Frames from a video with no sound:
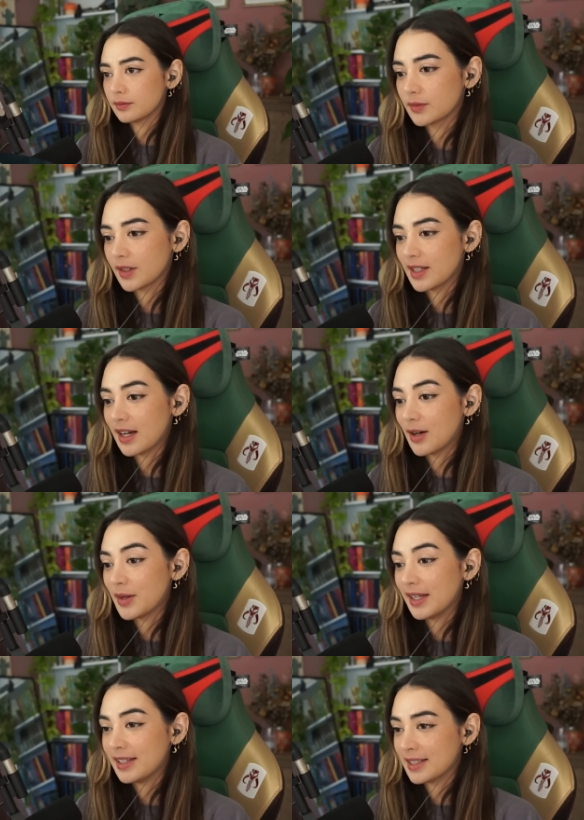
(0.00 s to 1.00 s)
And now
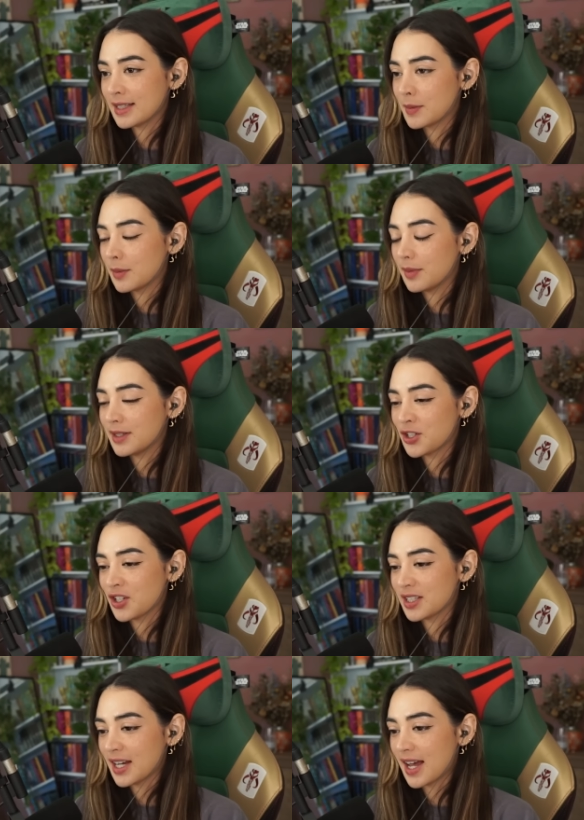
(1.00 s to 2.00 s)
he's accepting position
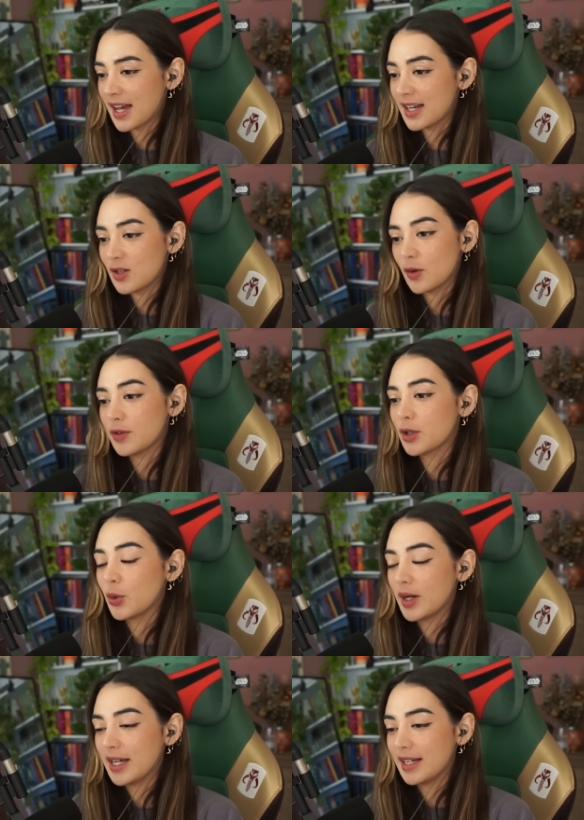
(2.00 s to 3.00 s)
as hand of the
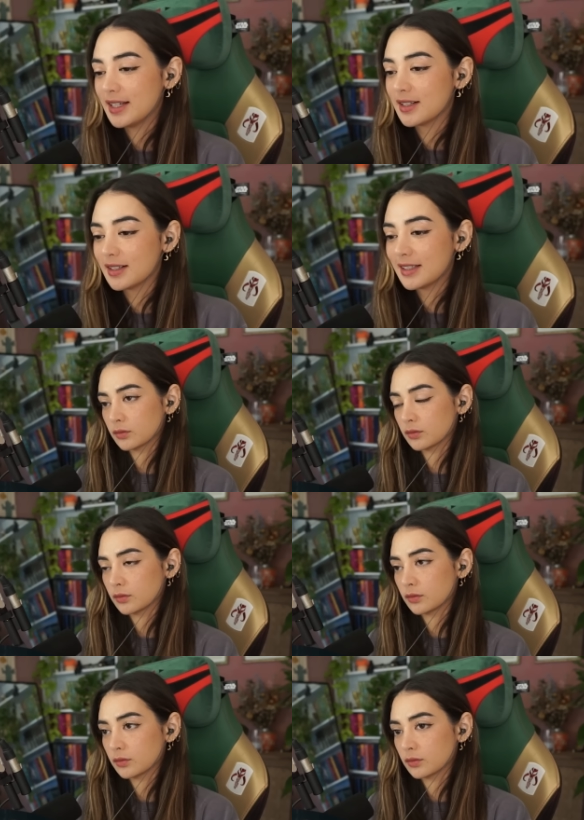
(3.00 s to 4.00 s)
Queen.
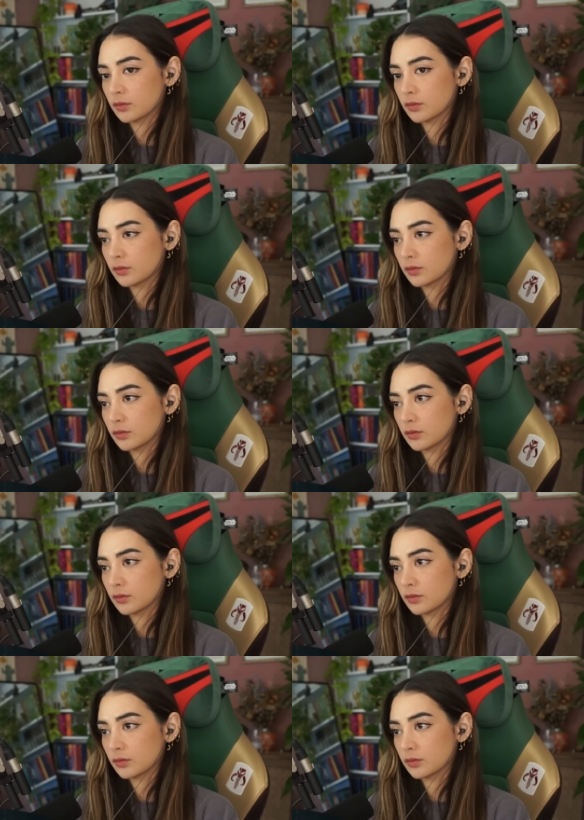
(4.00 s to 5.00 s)
With me are hopes of
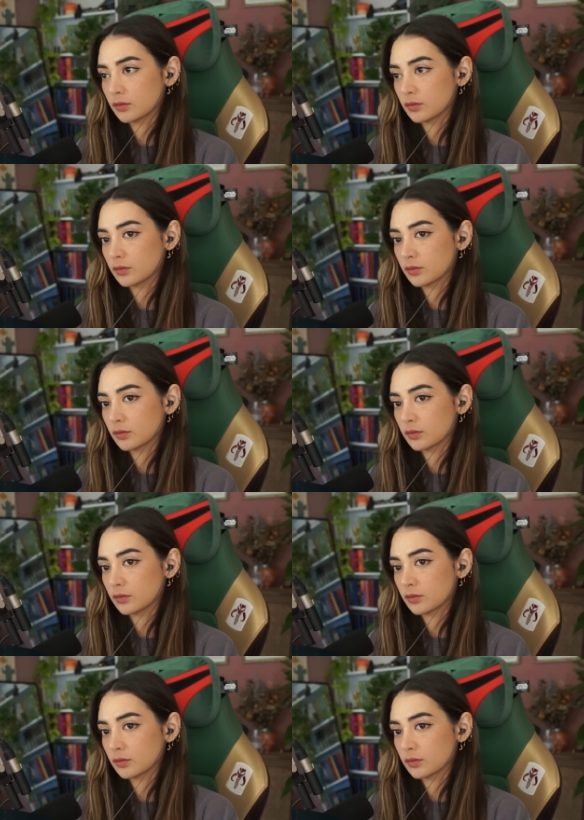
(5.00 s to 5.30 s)
victory.